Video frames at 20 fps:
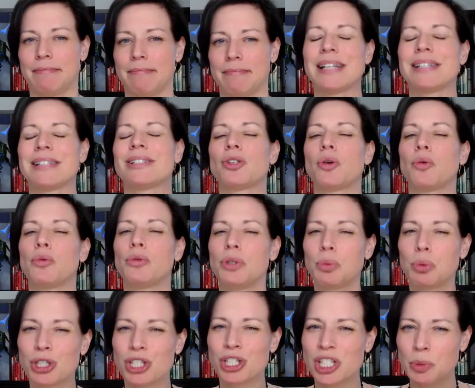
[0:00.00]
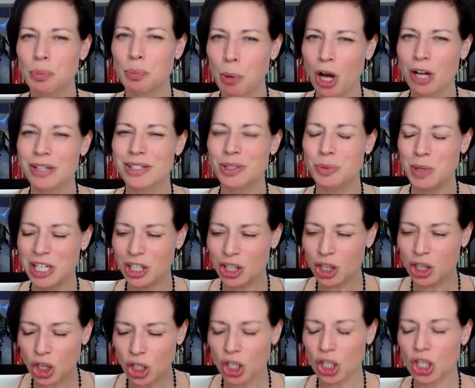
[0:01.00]
And so the response we can
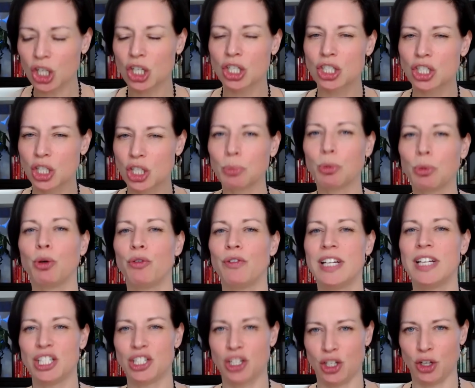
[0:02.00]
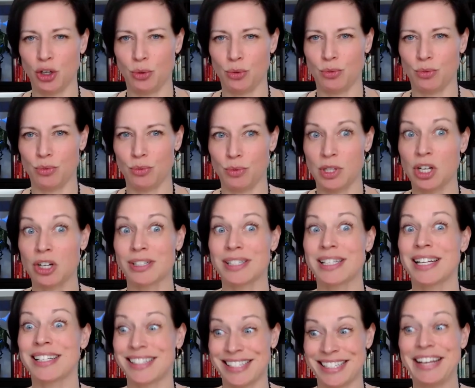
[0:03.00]
learn to move into with our
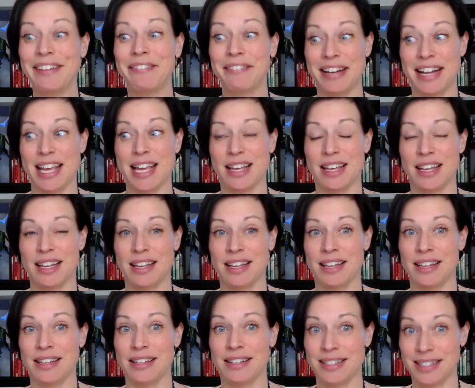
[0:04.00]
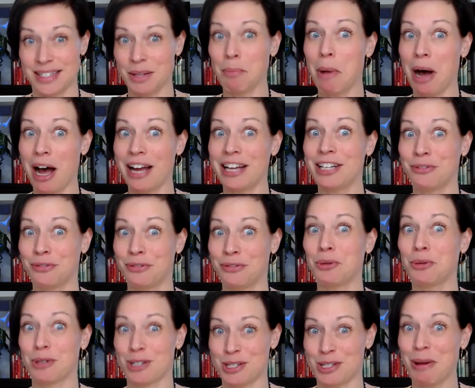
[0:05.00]
sensitivity is the
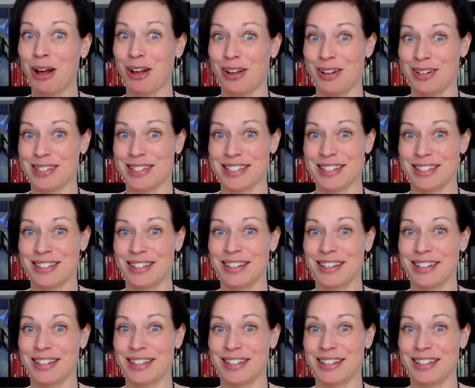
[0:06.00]
mindful response.